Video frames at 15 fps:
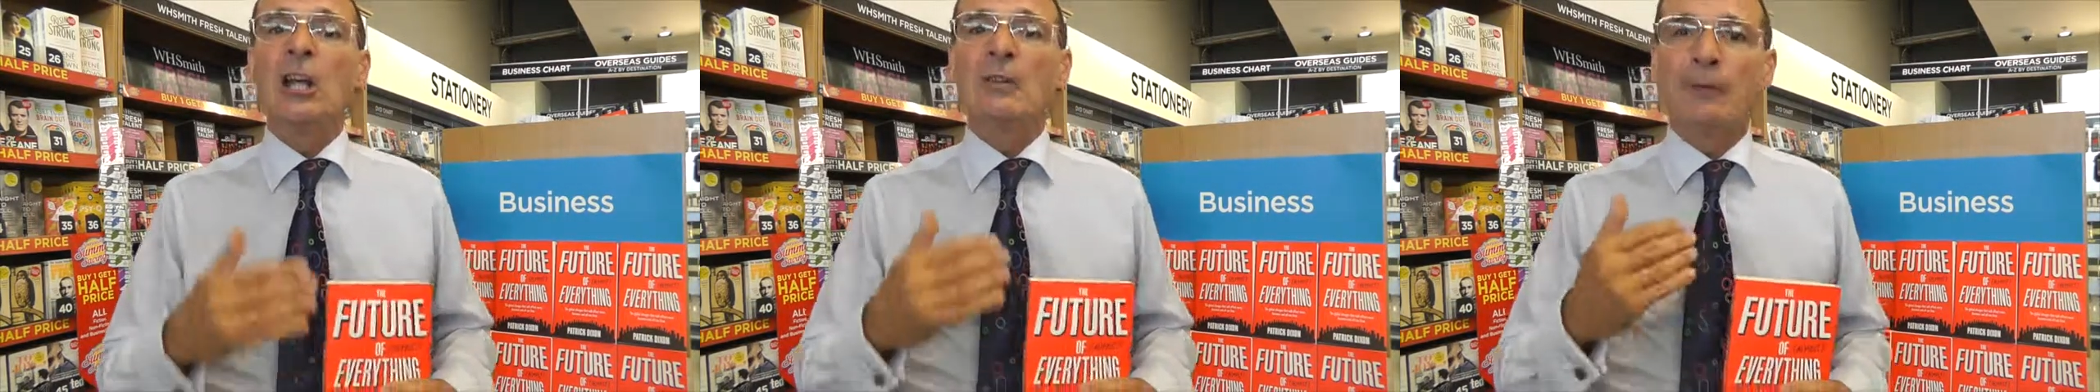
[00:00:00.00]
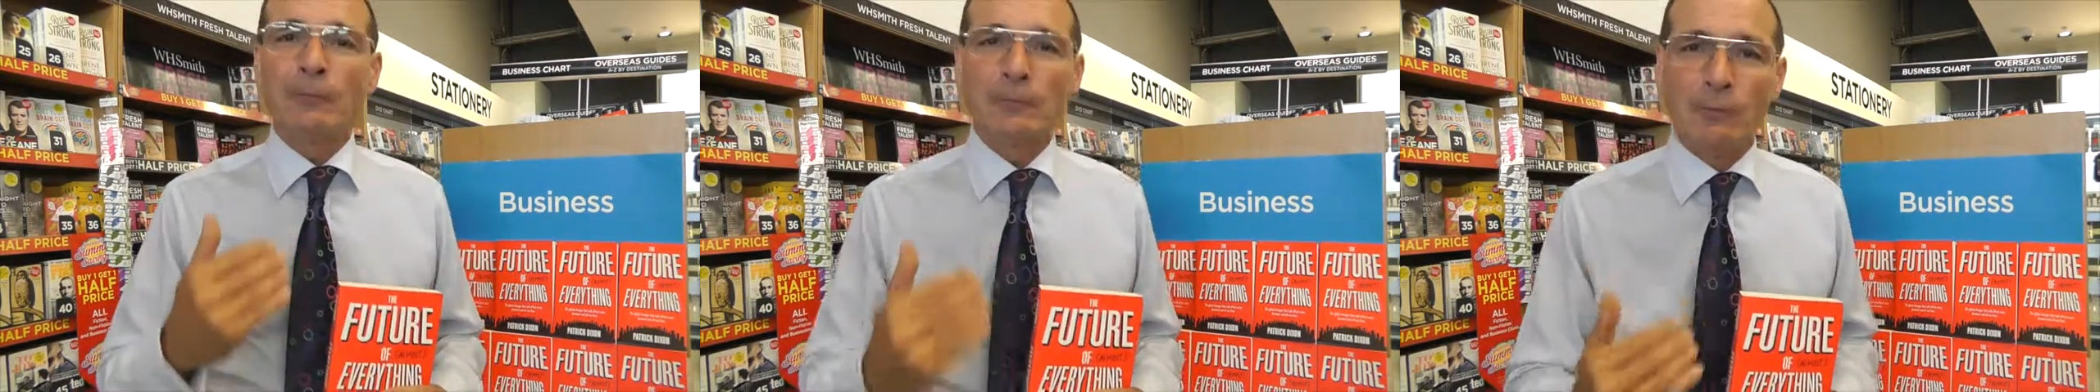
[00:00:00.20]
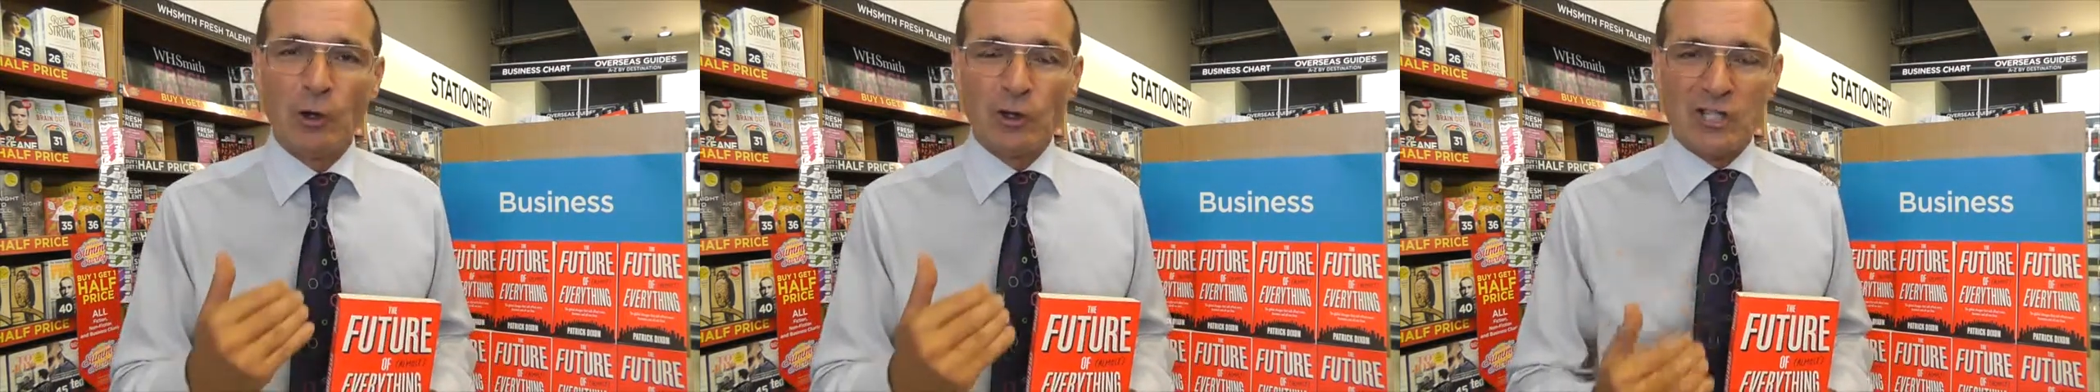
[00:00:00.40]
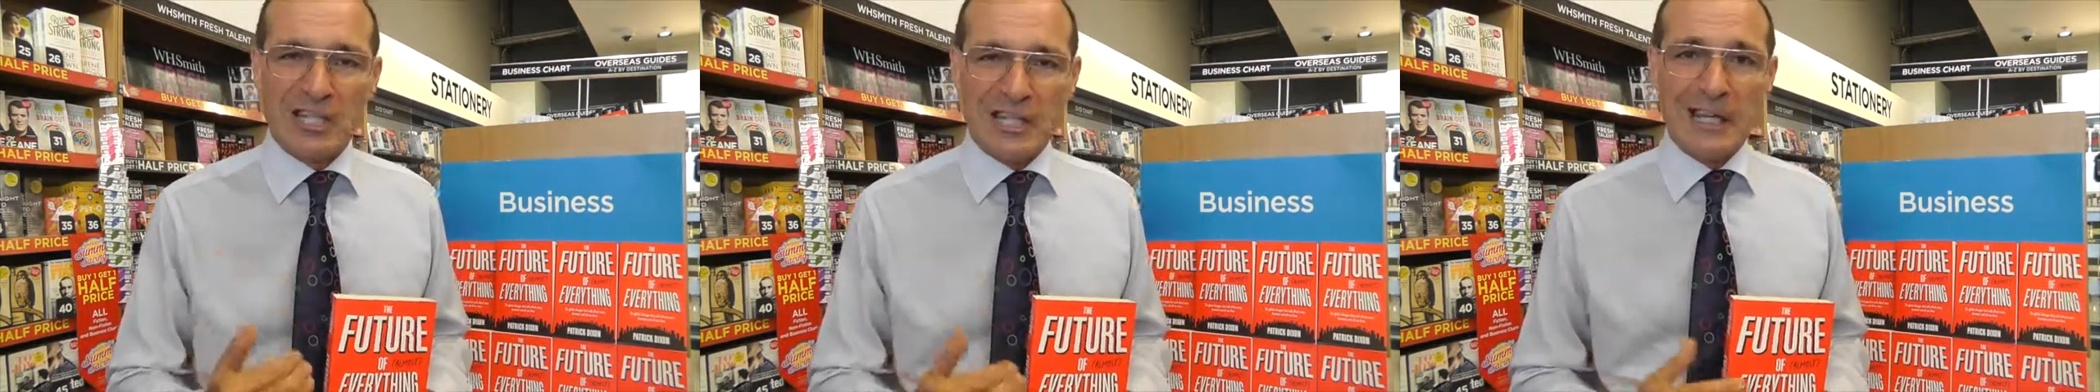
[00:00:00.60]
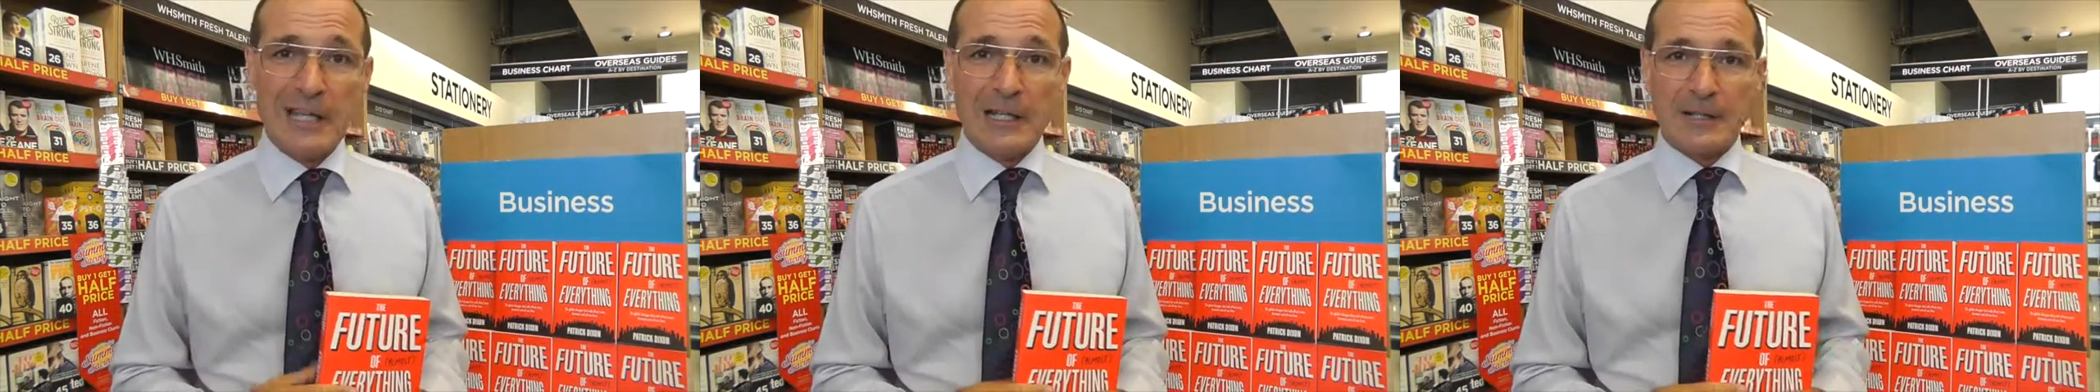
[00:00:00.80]
for 40
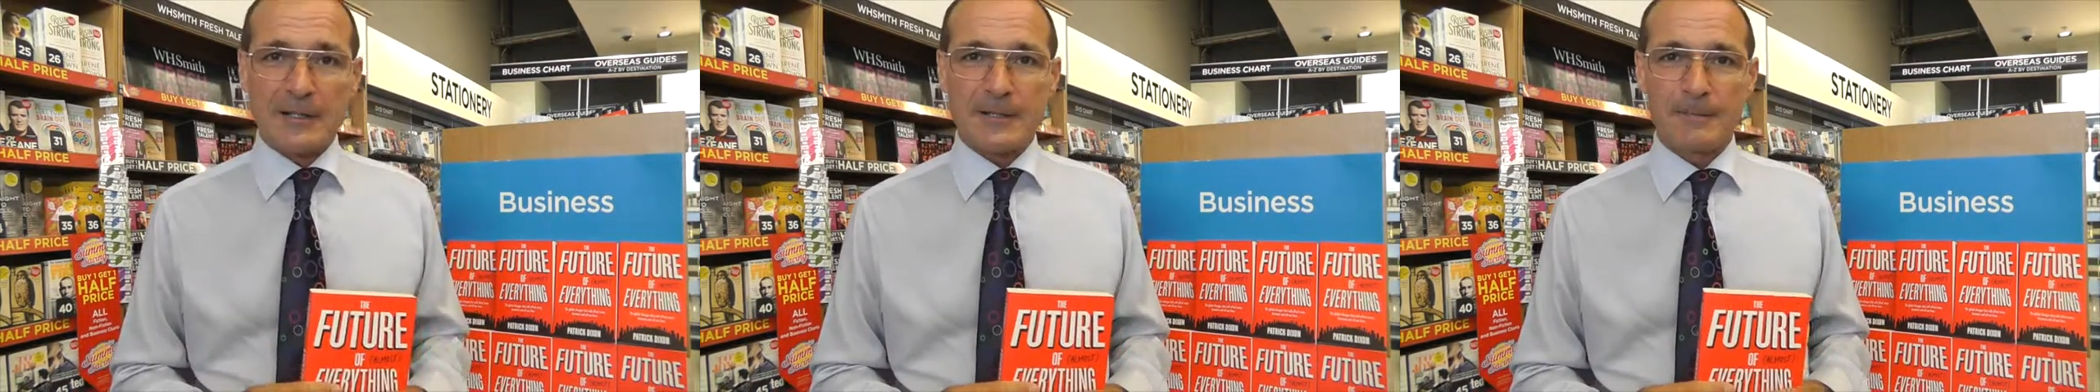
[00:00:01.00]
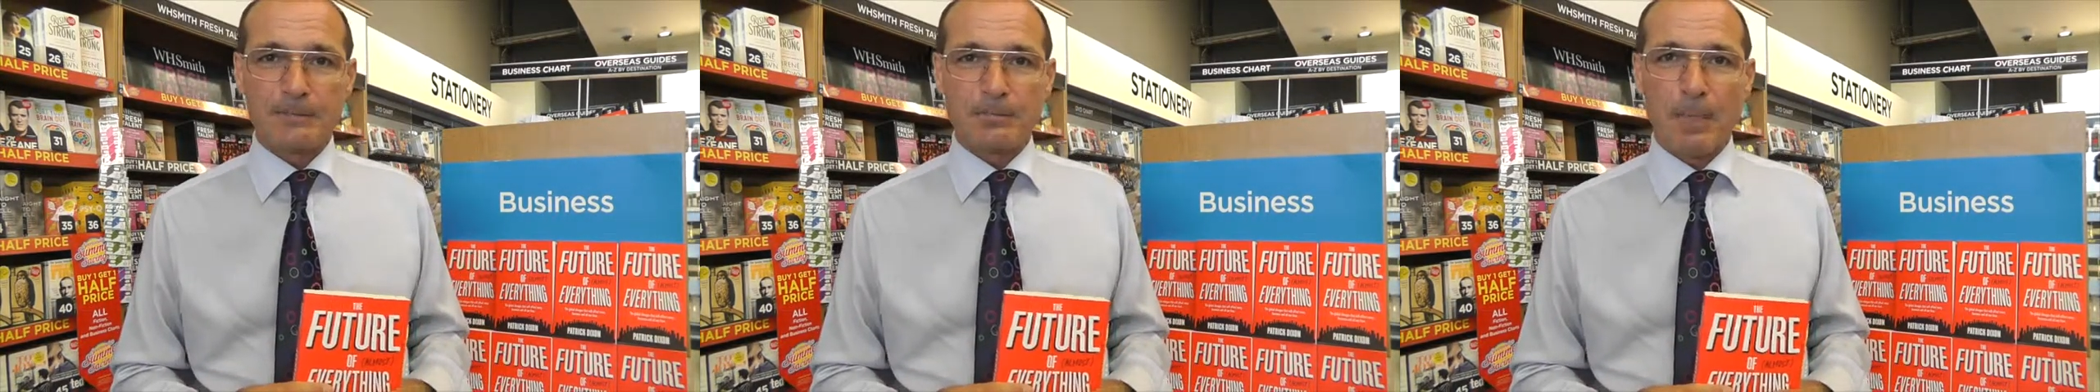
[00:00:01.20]
years.